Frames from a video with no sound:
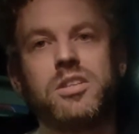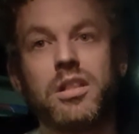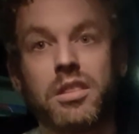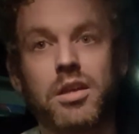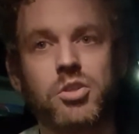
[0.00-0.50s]

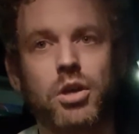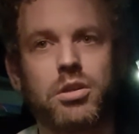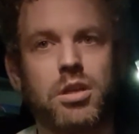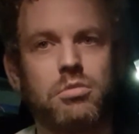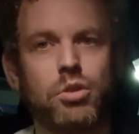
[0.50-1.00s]
that
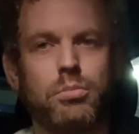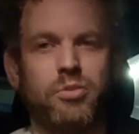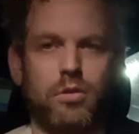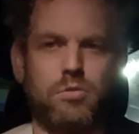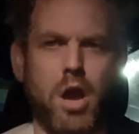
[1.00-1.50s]
joke in a room
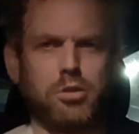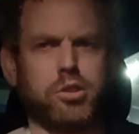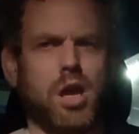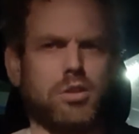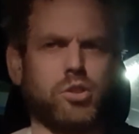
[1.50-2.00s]
full of
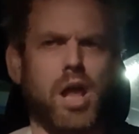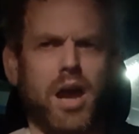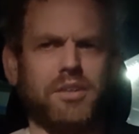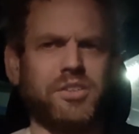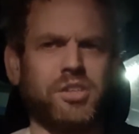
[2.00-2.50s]
lads,
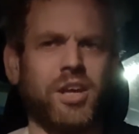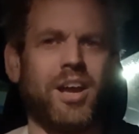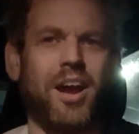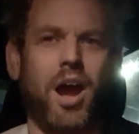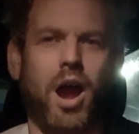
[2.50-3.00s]

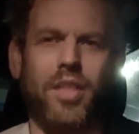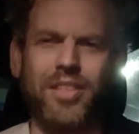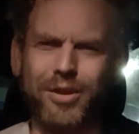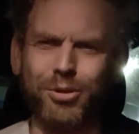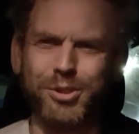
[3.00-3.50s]
and
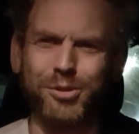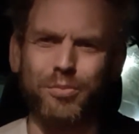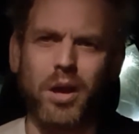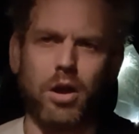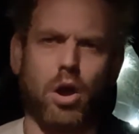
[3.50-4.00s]
they all sort
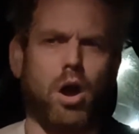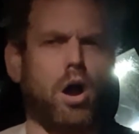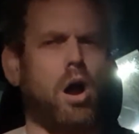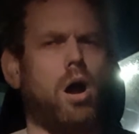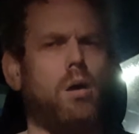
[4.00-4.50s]
of went,
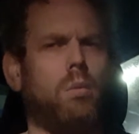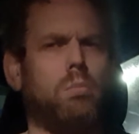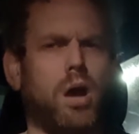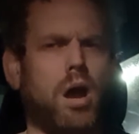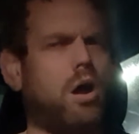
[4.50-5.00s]

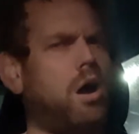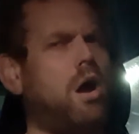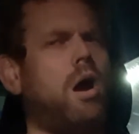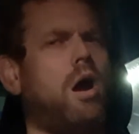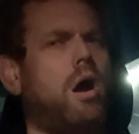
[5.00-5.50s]

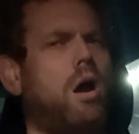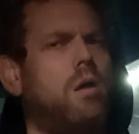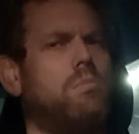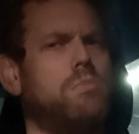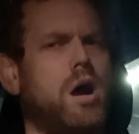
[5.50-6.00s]

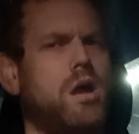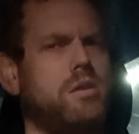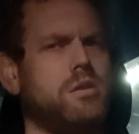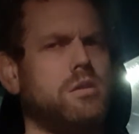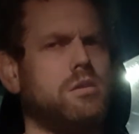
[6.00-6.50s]
oh,
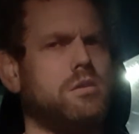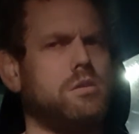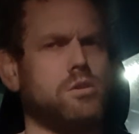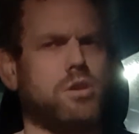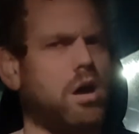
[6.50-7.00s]
mate,
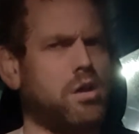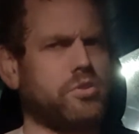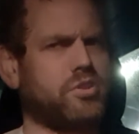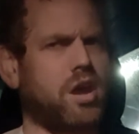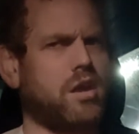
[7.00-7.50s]
you
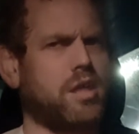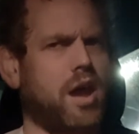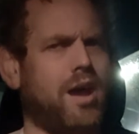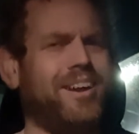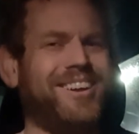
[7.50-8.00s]
can't say
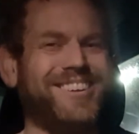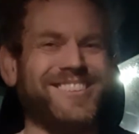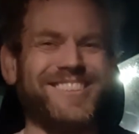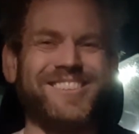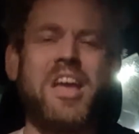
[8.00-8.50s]
that. And I was,